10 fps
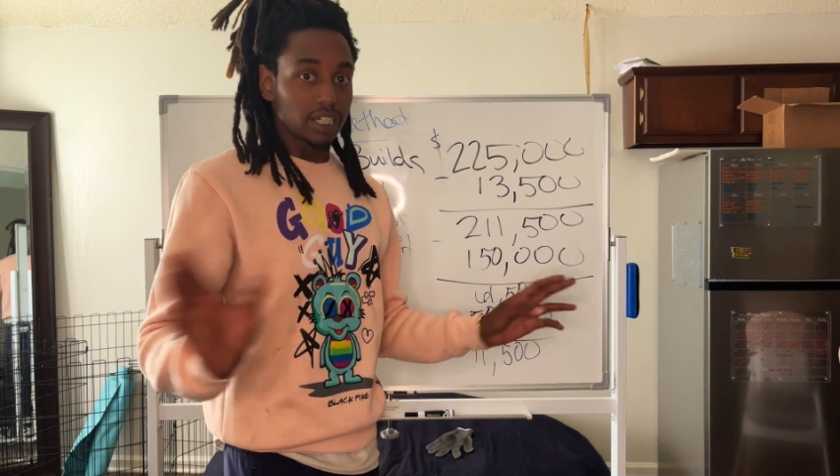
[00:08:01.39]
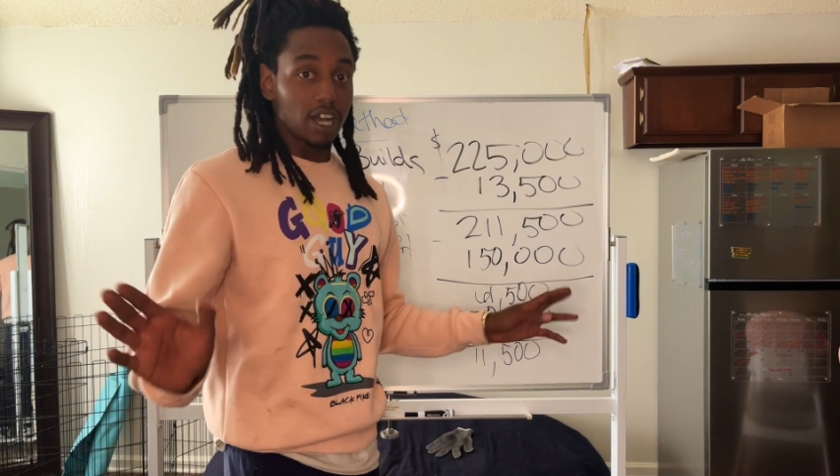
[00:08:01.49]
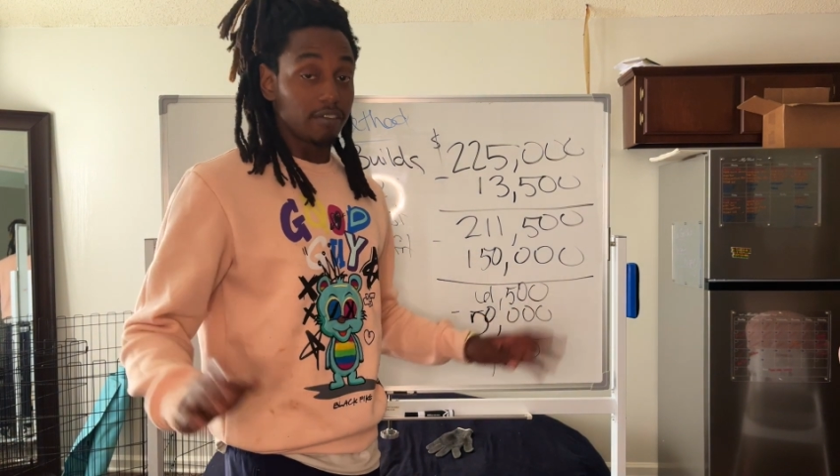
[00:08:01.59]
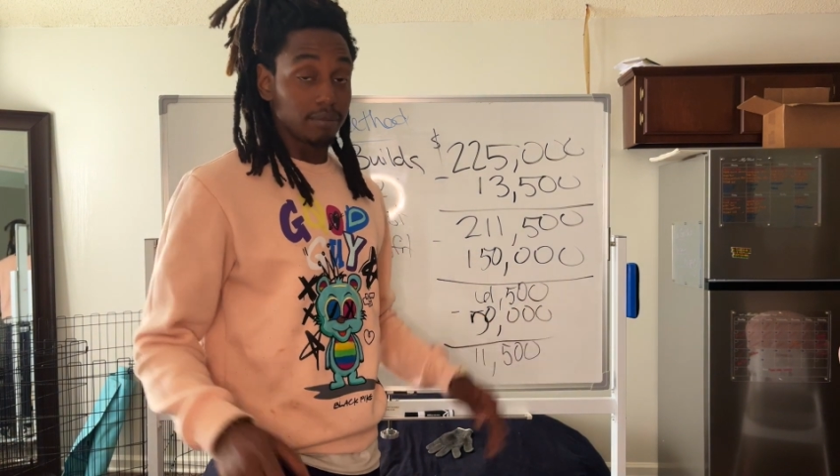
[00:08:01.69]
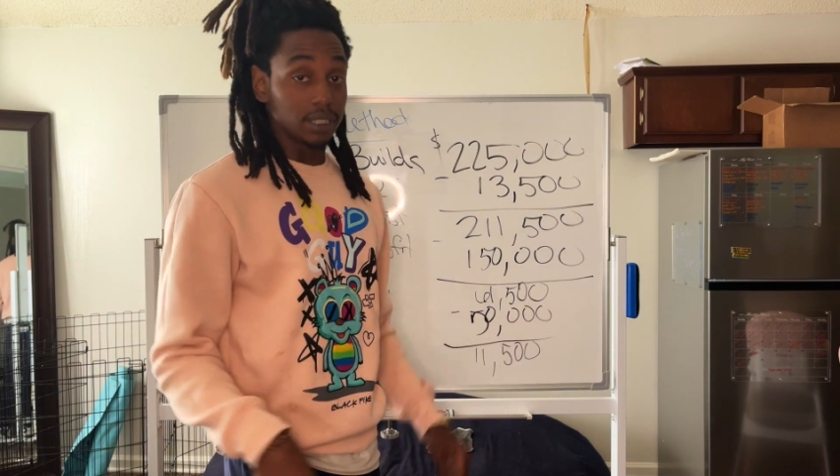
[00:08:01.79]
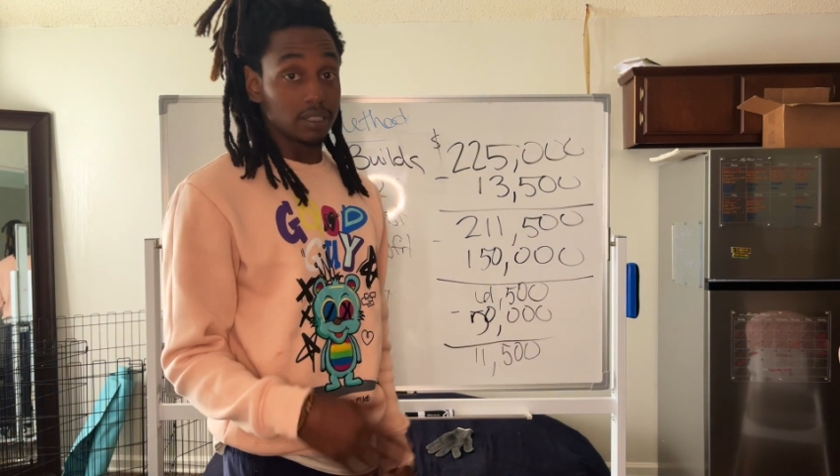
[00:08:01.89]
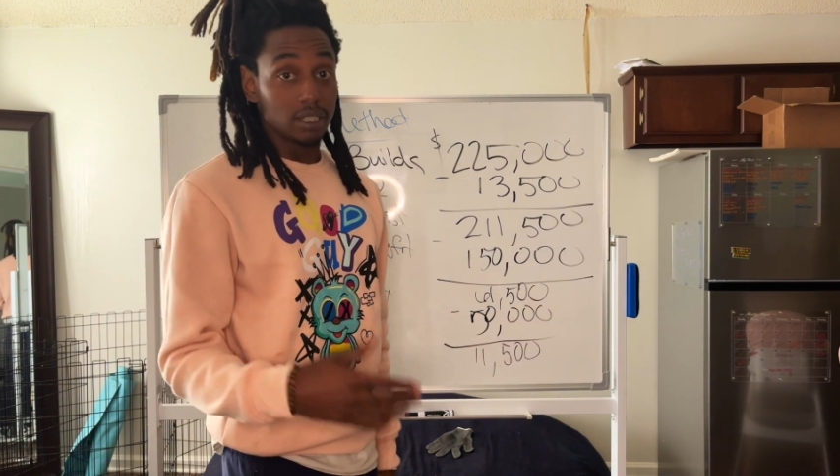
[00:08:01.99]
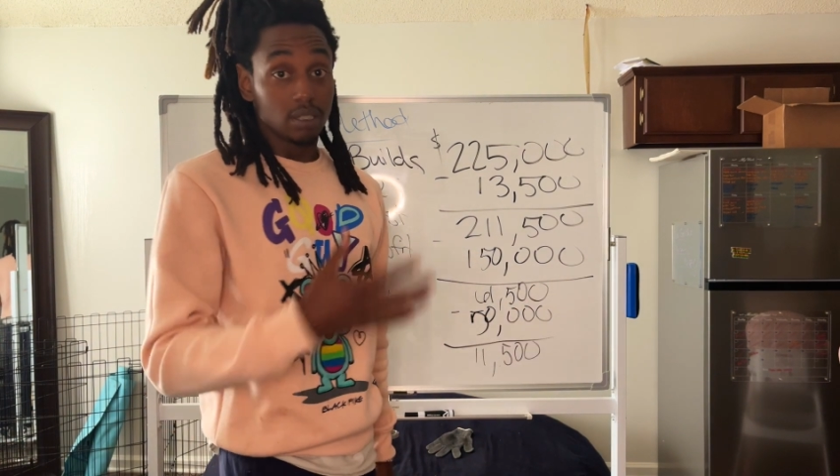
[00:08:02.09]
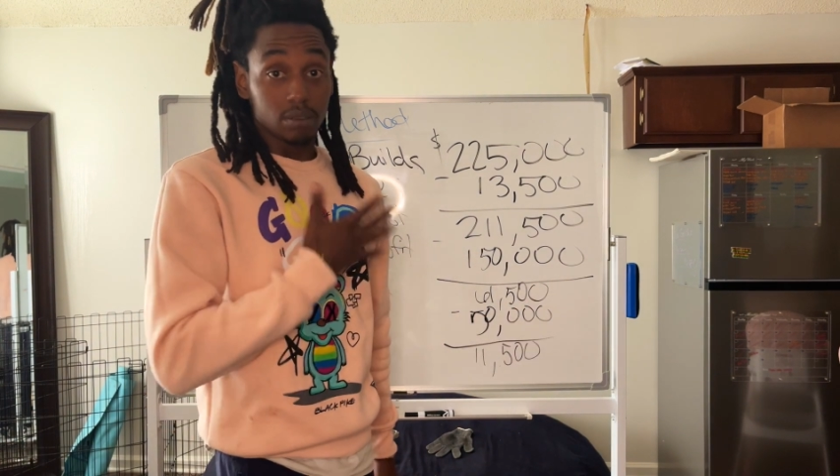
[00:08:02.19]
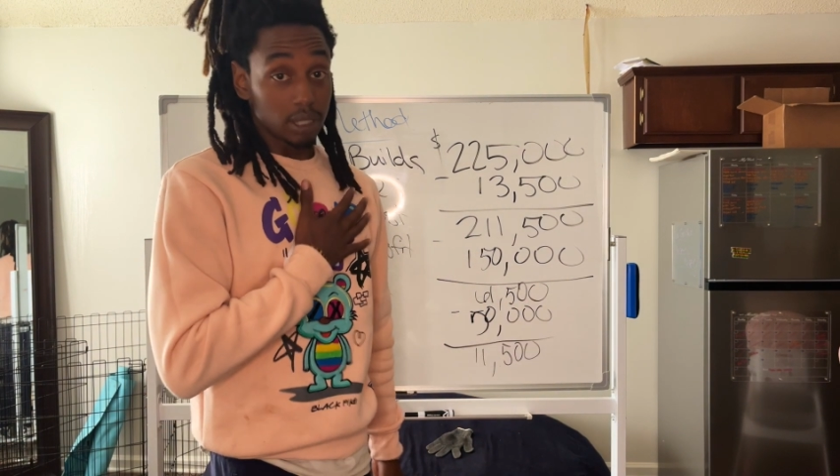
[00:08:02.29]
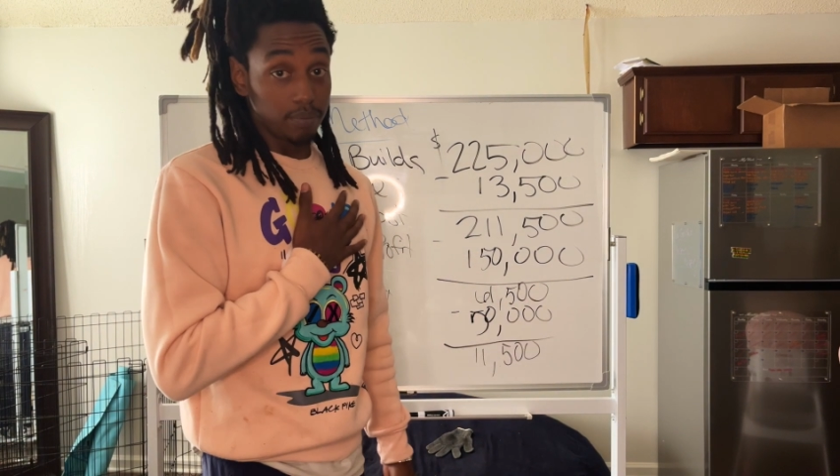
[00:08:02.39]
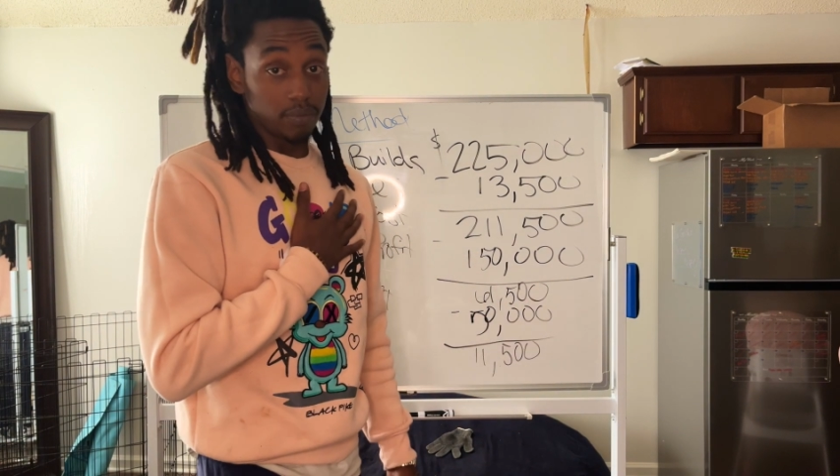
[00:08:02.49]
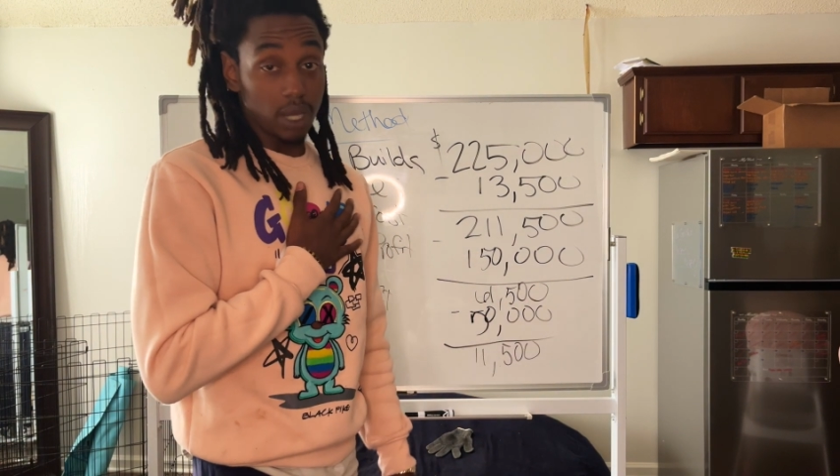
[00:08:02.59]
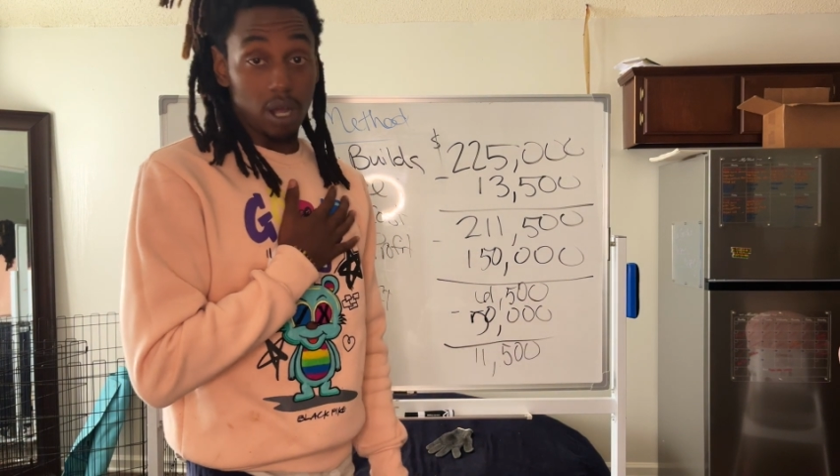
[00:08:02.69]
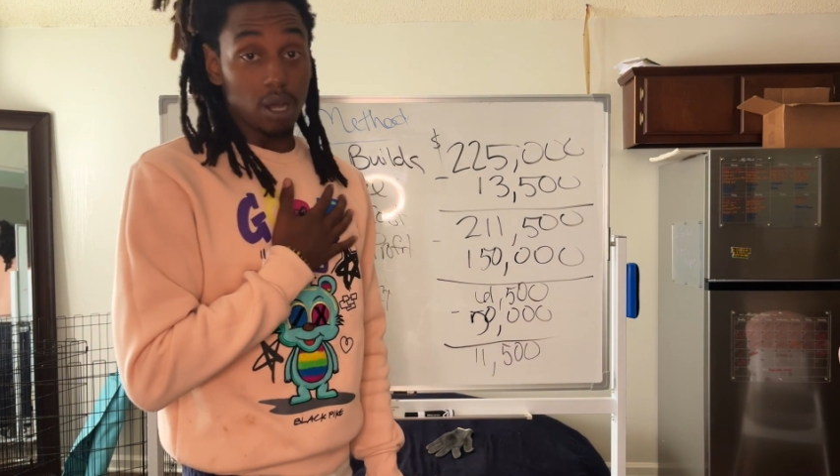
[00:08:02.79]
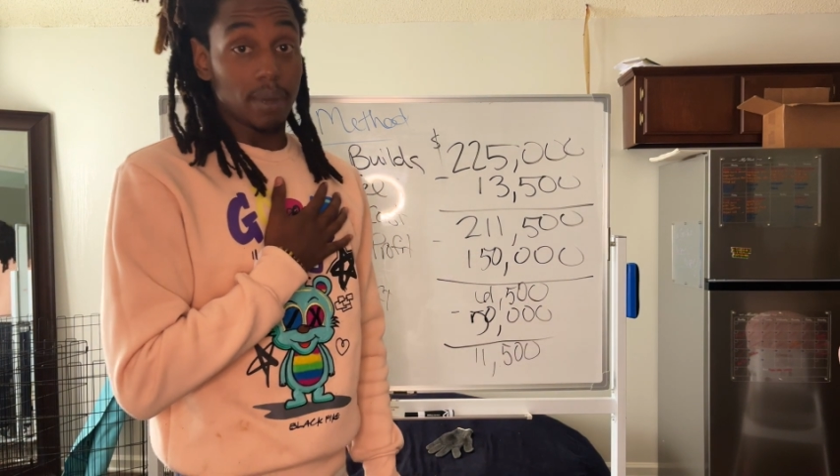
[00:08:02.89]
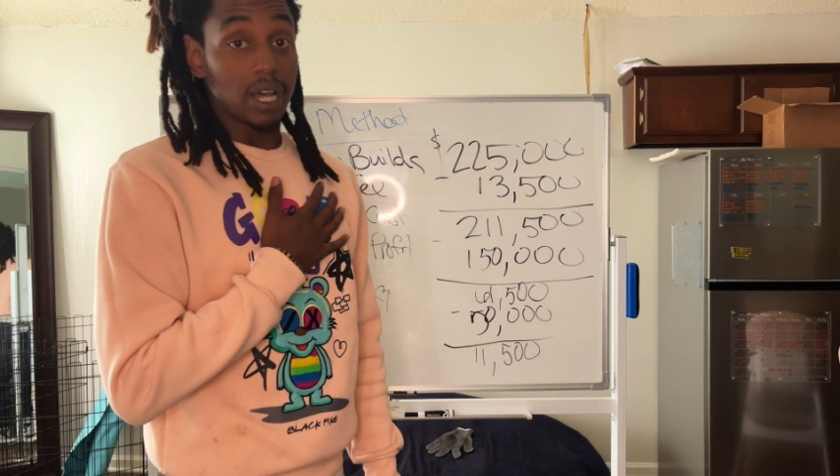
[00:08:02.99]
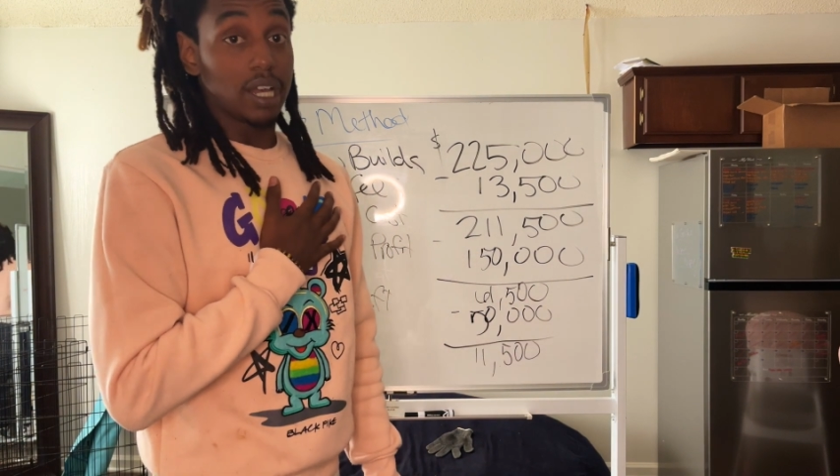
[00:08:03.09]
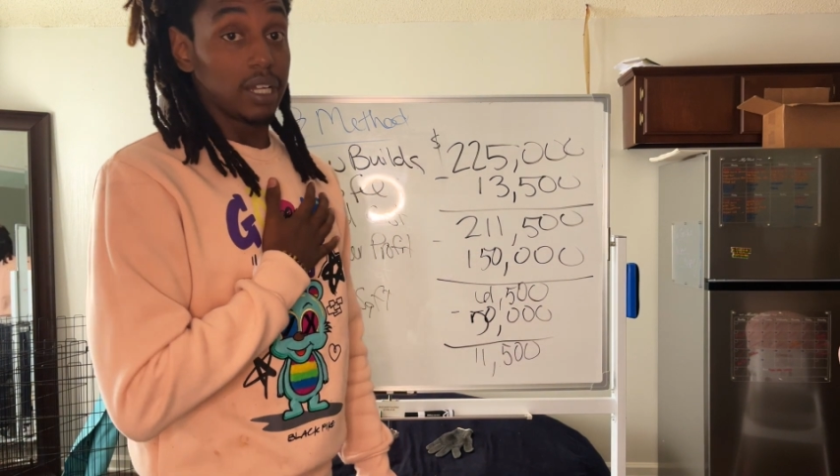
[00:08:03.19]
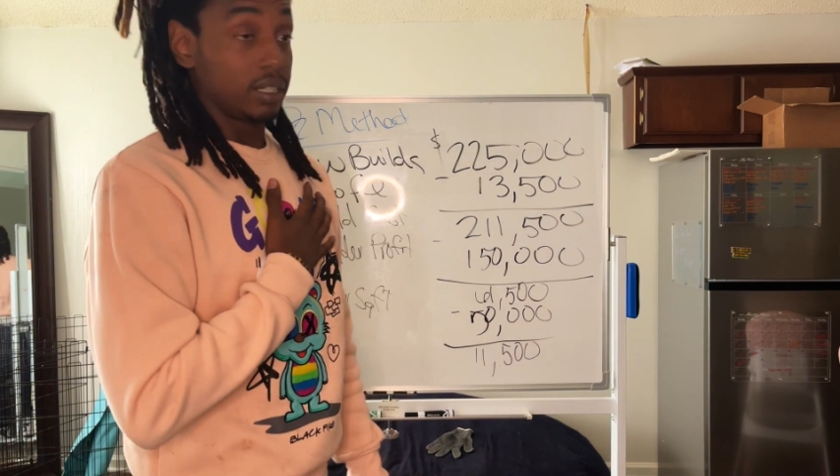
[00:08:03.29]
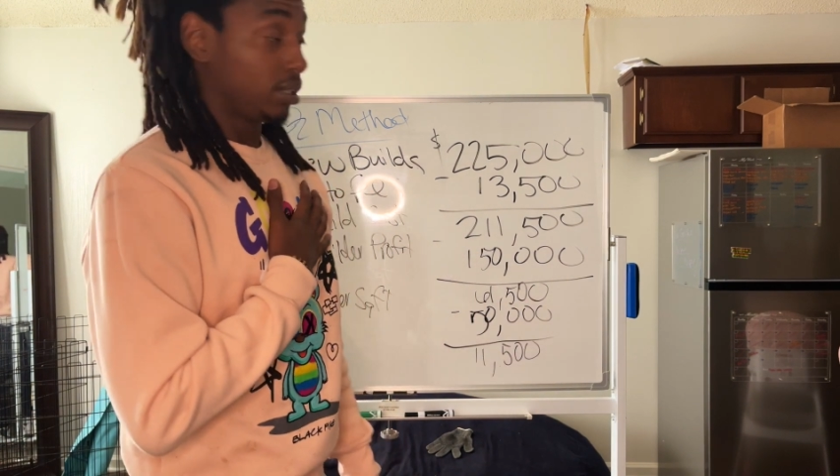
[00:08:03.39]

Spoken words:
off me, all mine,